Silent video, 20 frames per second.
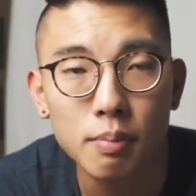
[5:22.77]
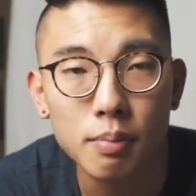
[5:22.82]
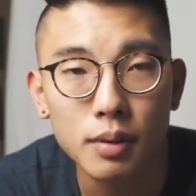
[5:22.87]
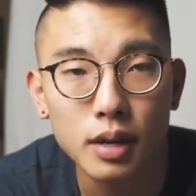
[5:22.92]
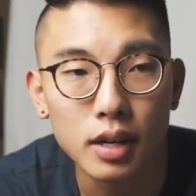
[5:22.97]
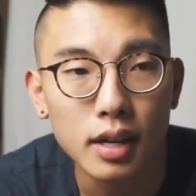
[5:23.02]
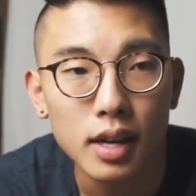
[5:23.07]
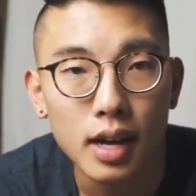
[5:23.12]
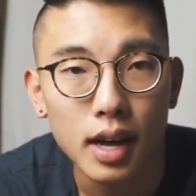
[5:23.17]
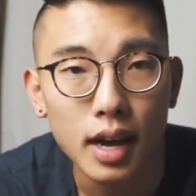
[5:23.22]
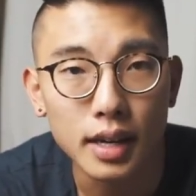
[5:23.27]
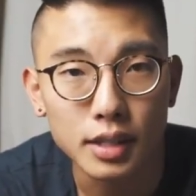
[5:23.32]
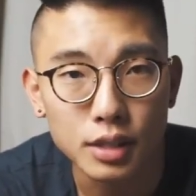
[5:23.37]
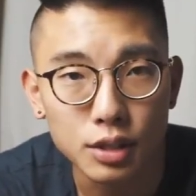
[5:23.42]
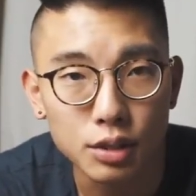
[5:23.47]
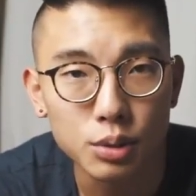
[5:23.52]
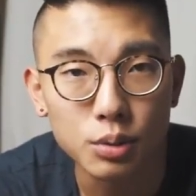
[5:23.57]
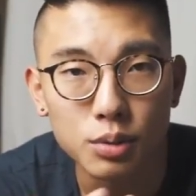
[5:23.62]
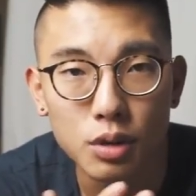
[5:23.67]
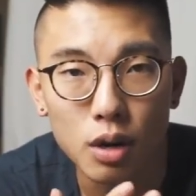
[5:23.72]
but I
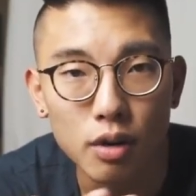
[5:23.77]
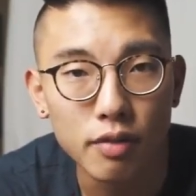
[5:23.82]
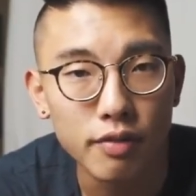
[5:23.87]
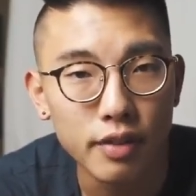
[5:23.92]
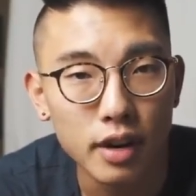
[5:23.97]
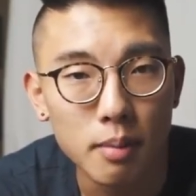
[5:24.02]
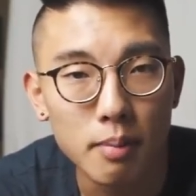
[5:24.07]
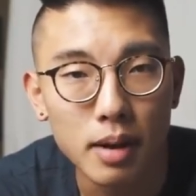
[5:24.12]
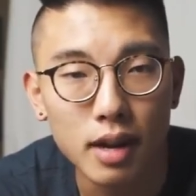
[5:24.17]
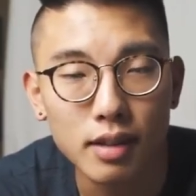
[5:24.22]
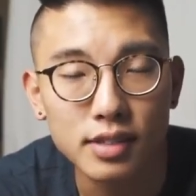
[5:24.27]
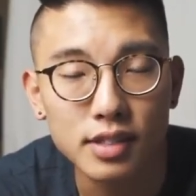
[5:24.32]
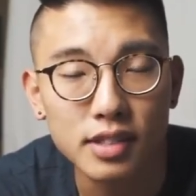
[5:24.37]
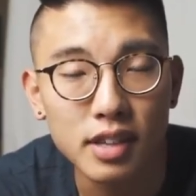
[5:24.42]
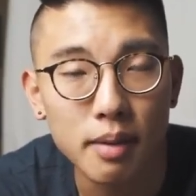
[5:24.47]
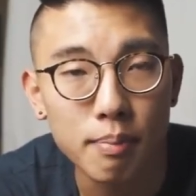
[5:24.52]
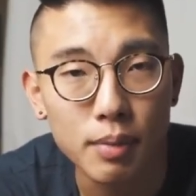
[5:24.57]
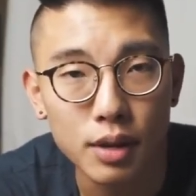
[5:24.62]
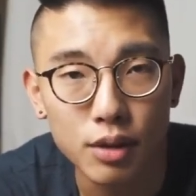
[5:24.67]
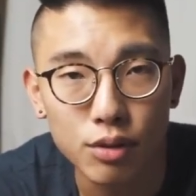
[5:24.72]
do know a fair amount since
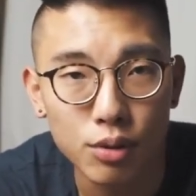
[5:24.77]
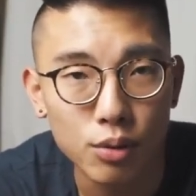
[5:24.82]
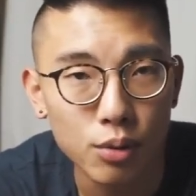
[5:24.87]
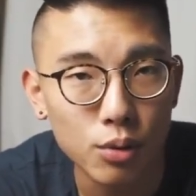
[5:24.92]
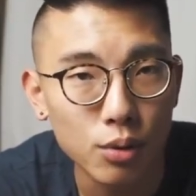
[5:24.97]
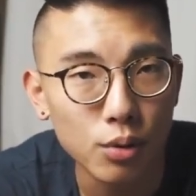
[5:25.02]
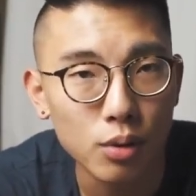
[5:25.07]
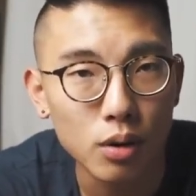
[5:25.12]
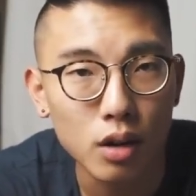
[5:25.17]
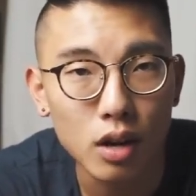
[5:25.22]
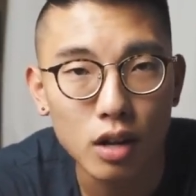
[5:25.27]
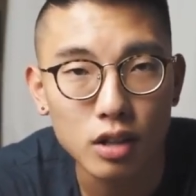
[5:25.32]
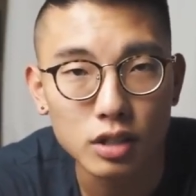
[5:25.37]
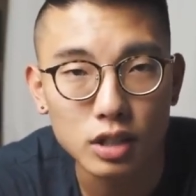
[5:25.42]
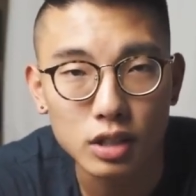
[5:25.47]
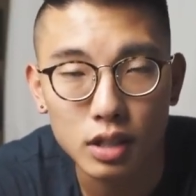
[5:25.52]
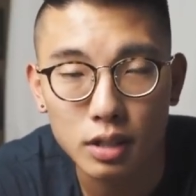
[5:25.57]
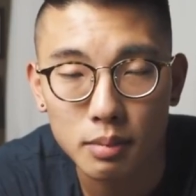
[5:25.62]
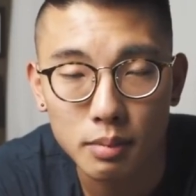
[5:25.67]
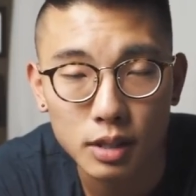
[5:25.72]
I've been through the whole
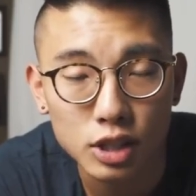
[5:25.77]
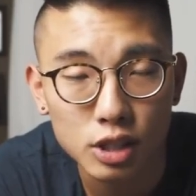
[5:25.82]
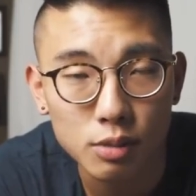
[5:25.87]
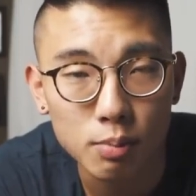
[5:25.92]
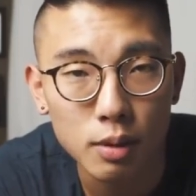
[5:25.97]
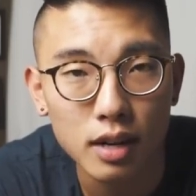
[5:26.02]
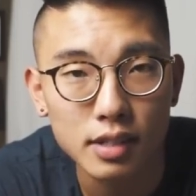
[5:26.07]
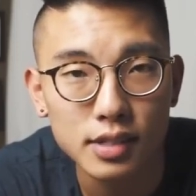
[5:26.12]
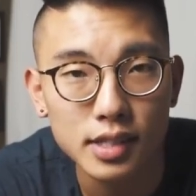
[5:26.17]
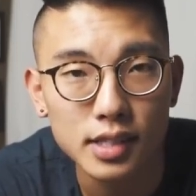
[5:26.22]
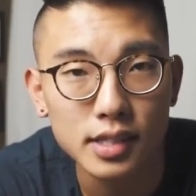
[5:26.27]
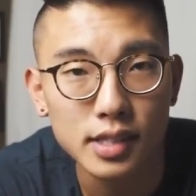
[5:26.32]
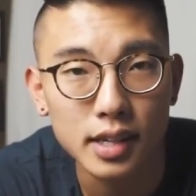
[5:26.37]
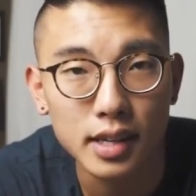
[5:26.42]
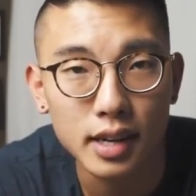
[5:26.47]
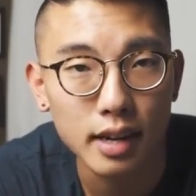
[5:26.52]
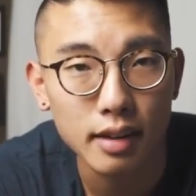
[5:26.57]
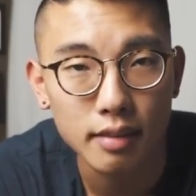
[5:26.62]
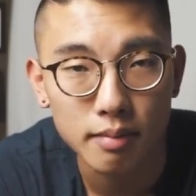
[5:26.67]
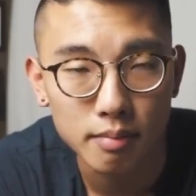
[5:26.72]
college admission process
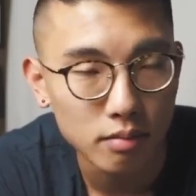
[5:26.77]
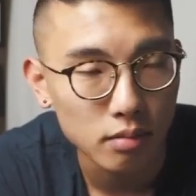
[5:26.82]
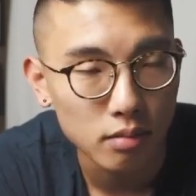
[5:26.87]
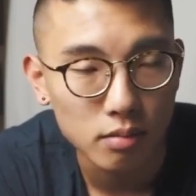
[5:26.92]
and I